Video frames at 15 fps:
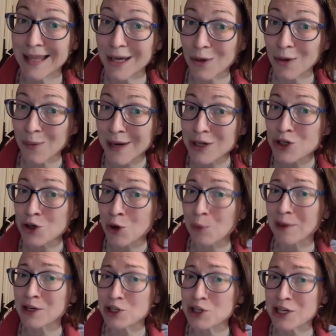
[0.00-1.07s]
the
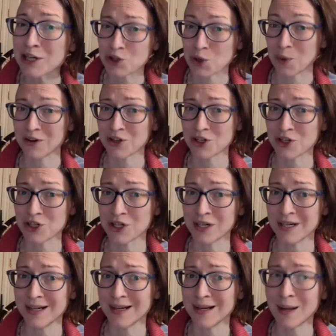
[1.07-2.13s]
original Regina George,
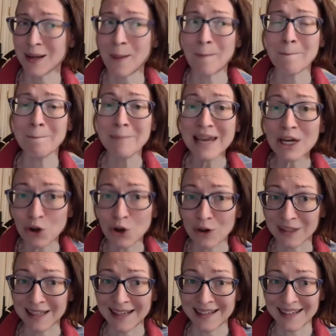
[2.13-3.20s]
mean
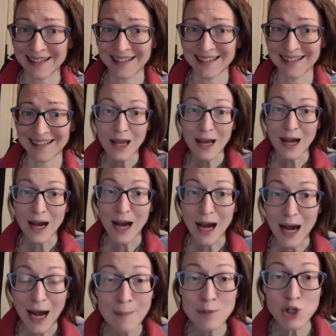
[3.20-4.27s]
girlin'.
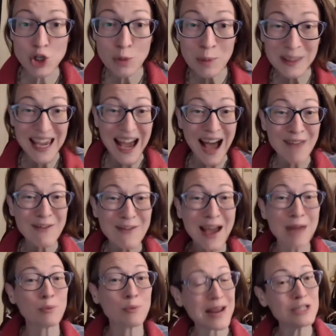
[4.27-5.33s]
I'm Jubilee. I've
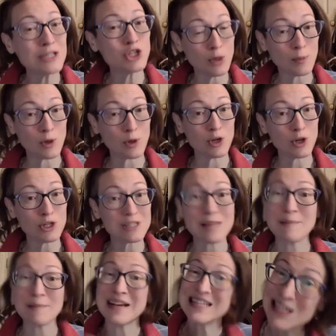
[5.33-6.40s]
had brain
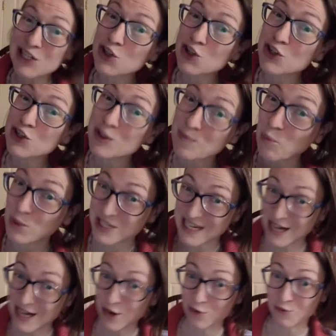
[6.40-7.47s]
tumors that my sister's
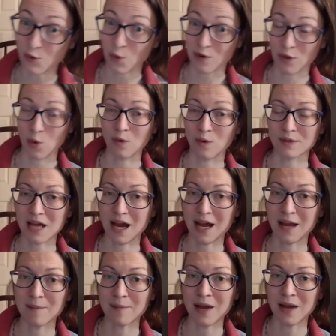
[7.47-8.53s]
was here for the whole
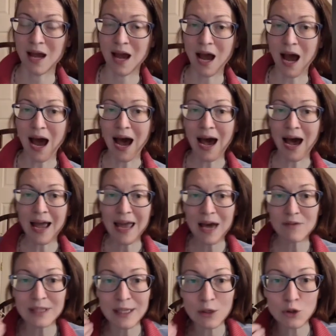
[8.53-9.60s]
time. I
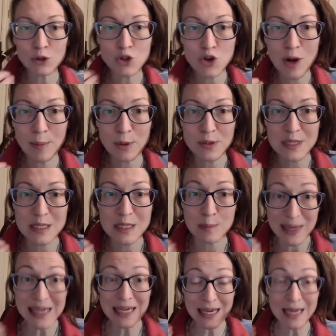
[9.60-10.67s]
have a little trouble
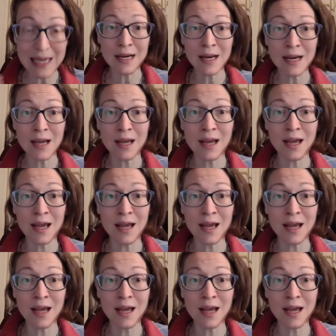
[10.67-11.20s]
speaking,